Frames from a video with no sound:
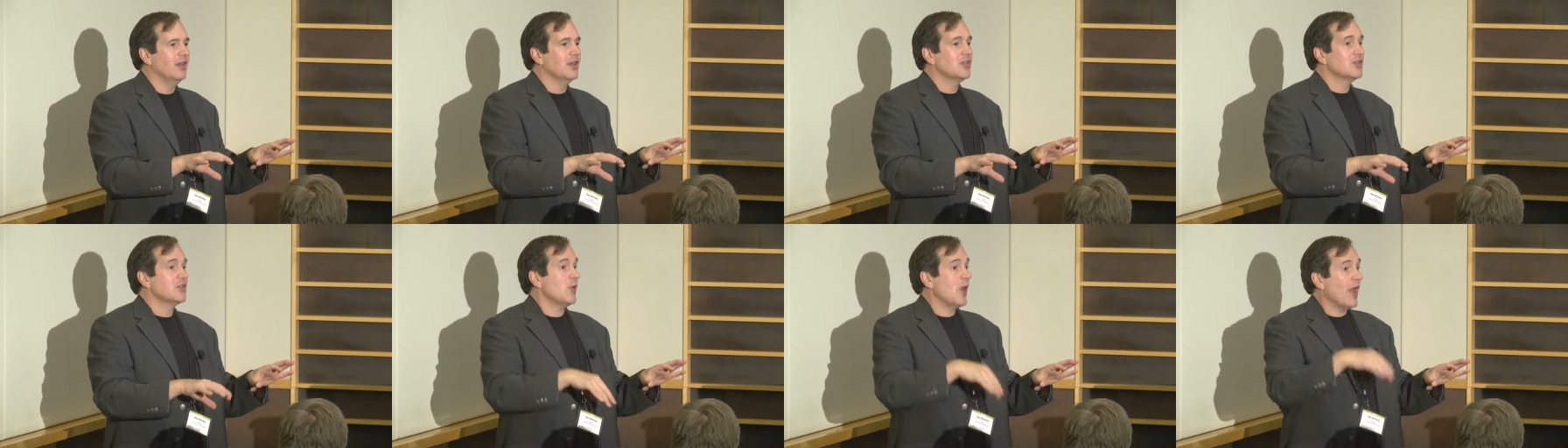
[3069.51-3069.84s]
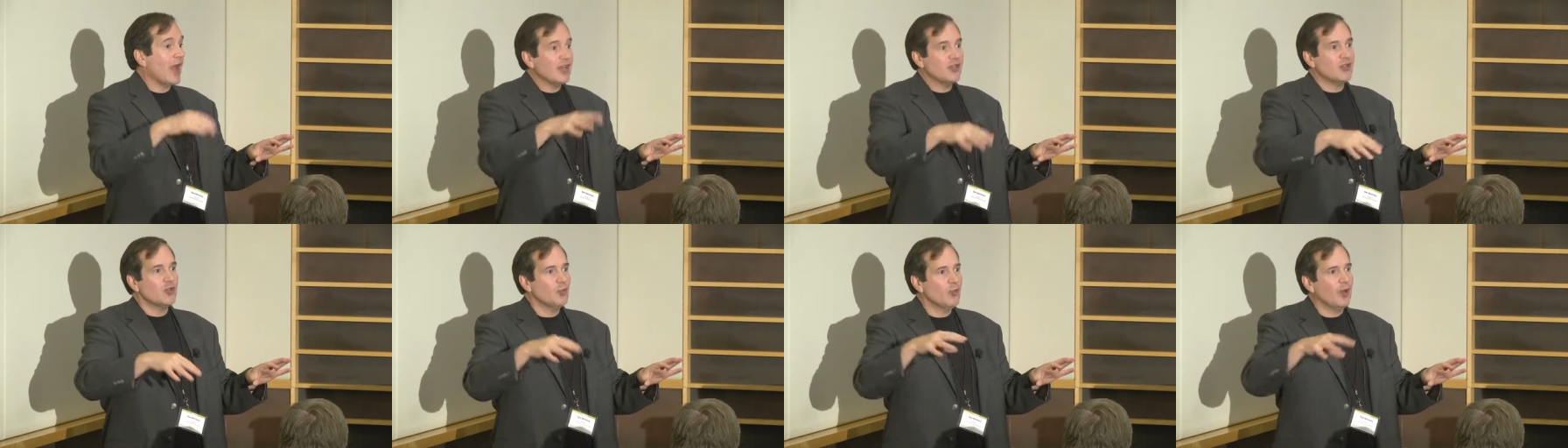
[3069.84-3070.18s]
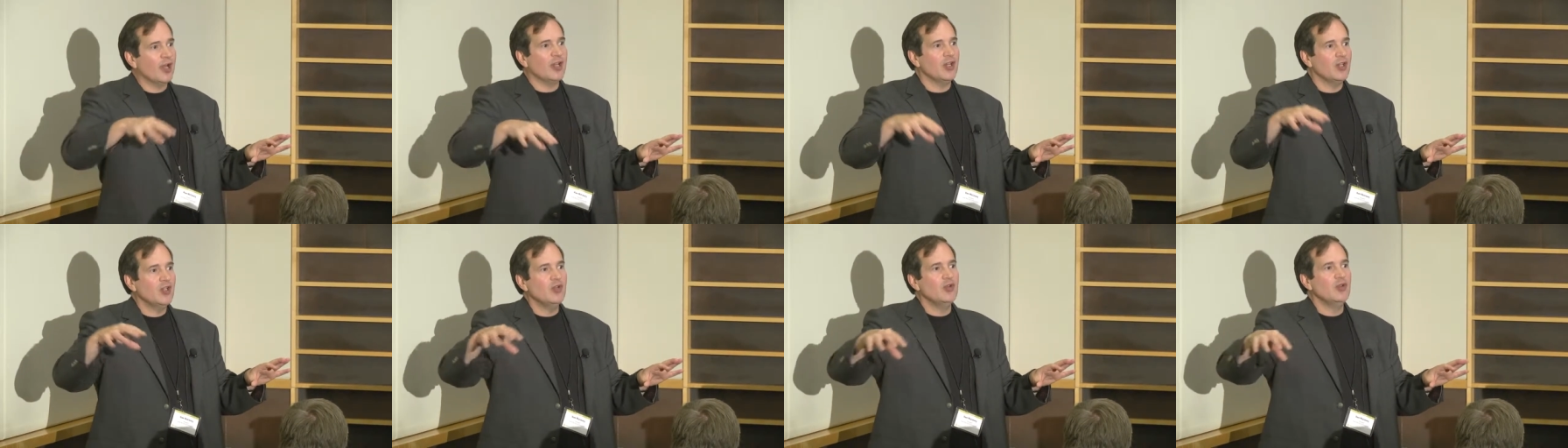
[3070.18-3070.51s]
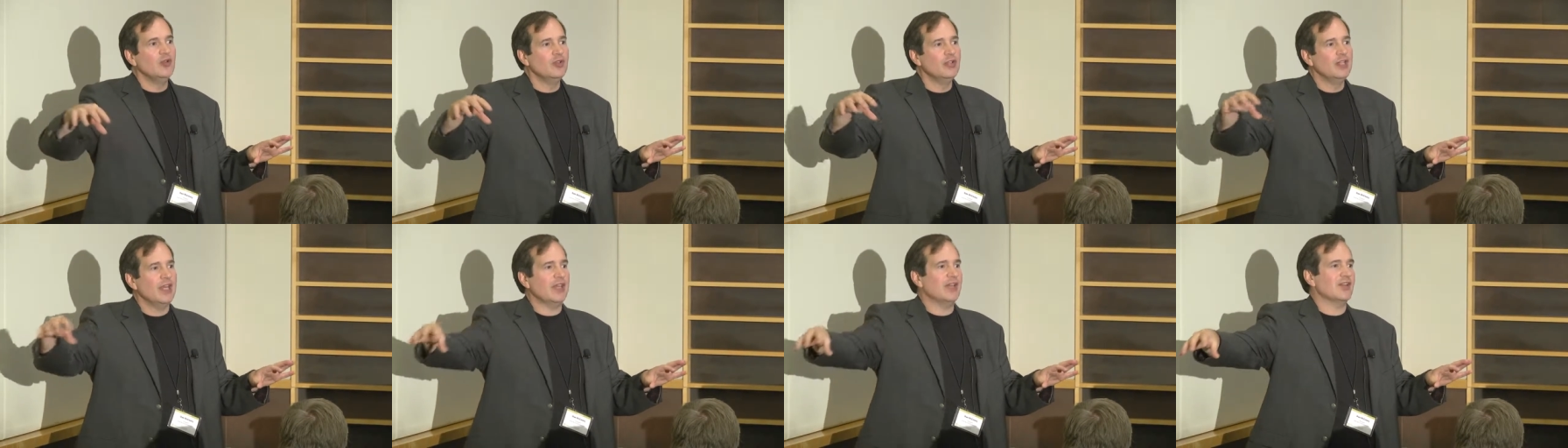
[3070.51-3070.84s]
So as you bring new
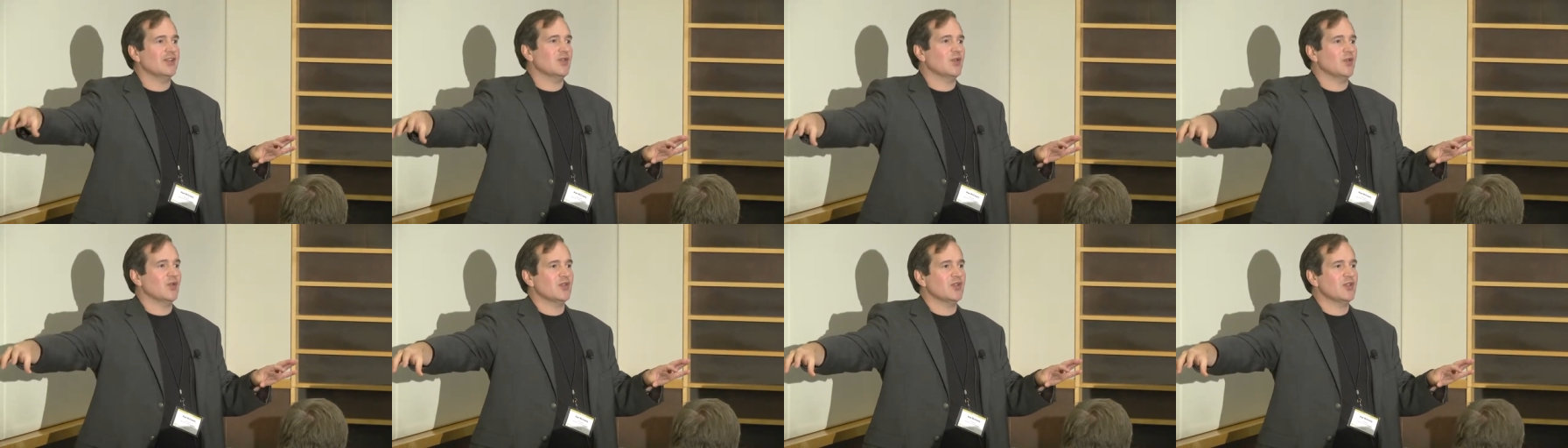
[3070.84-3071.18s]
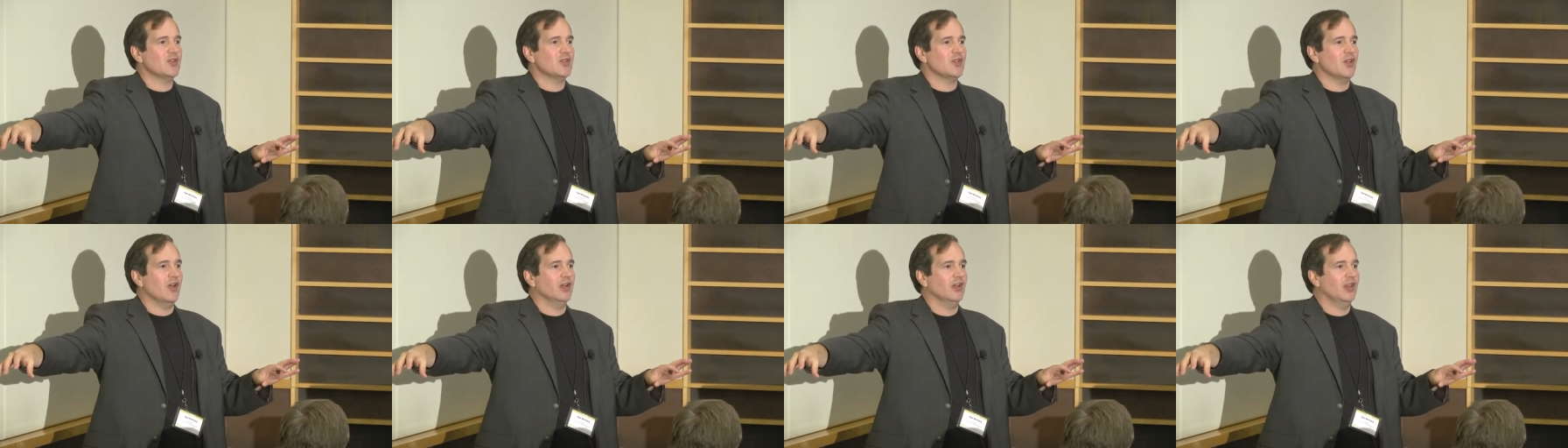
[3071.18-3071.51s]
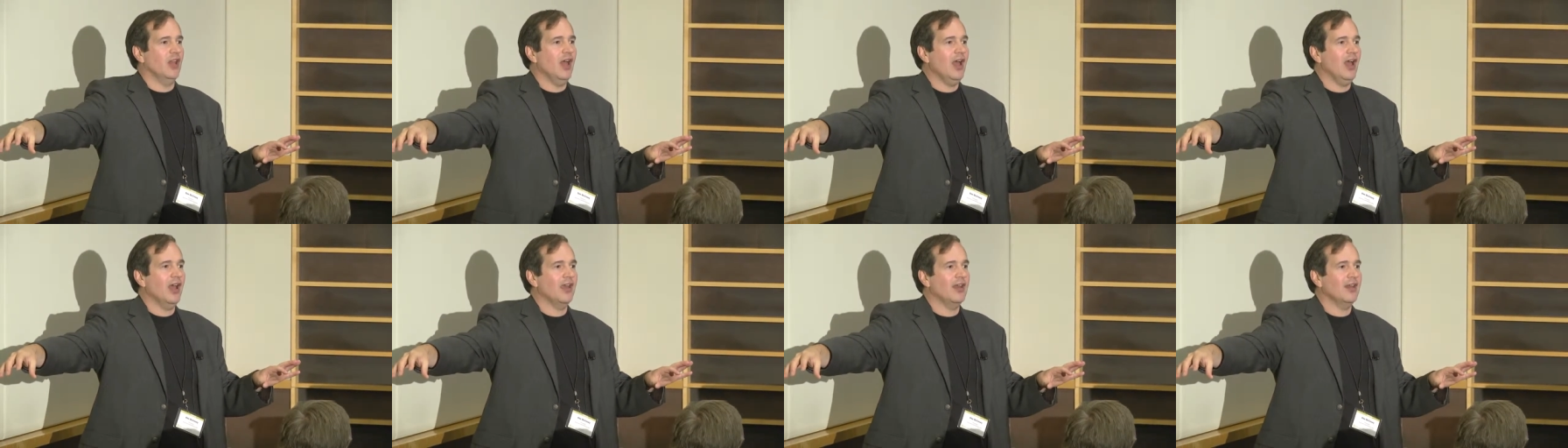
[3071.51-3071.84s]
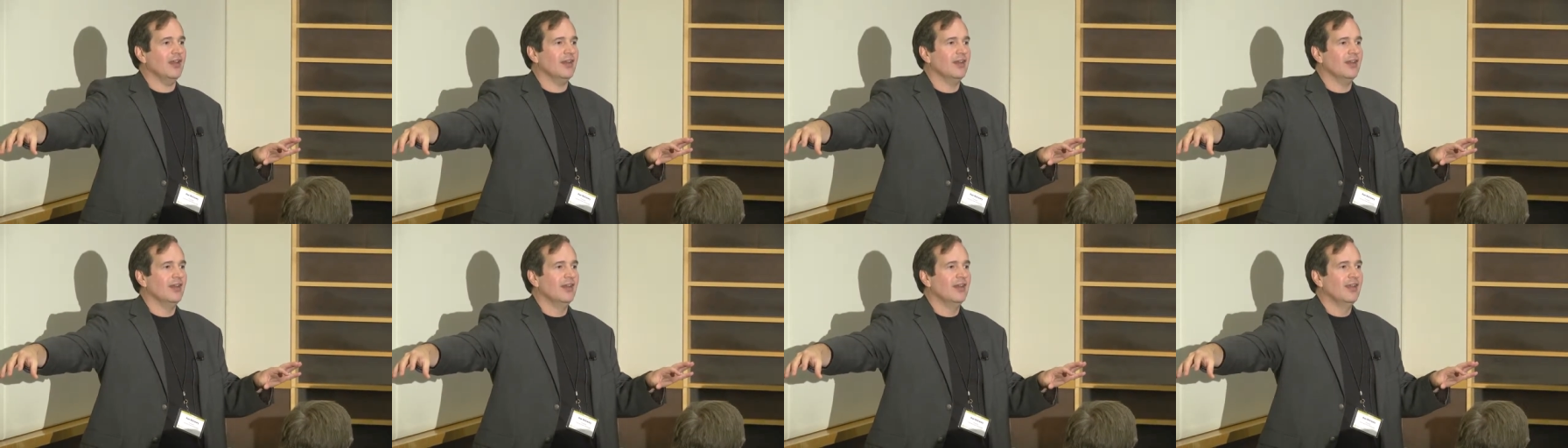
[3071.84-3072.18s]
data sources
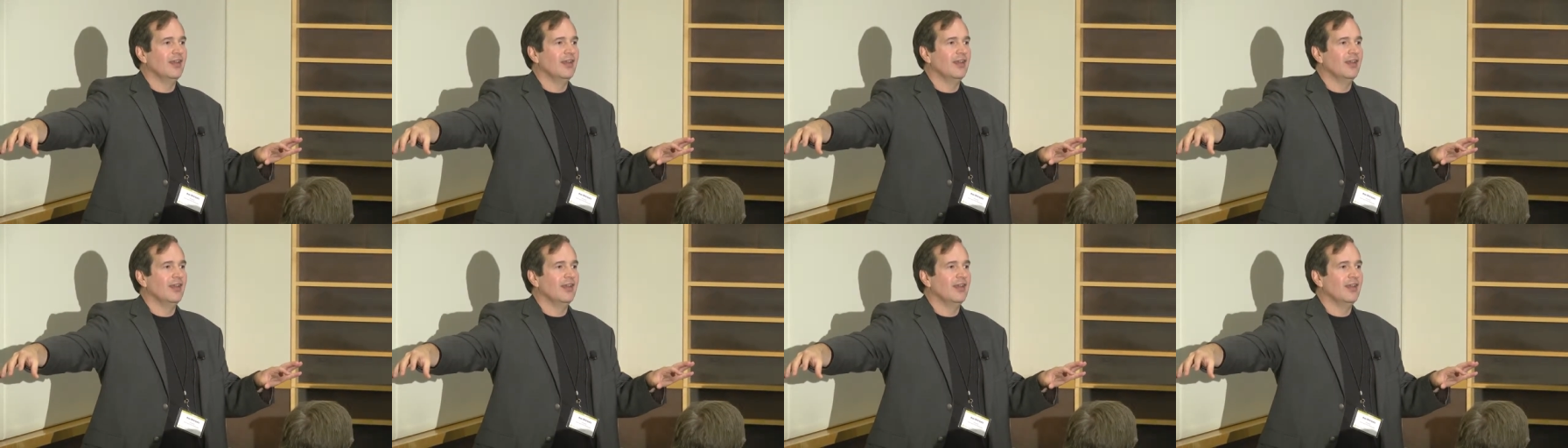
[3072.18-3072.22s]
online,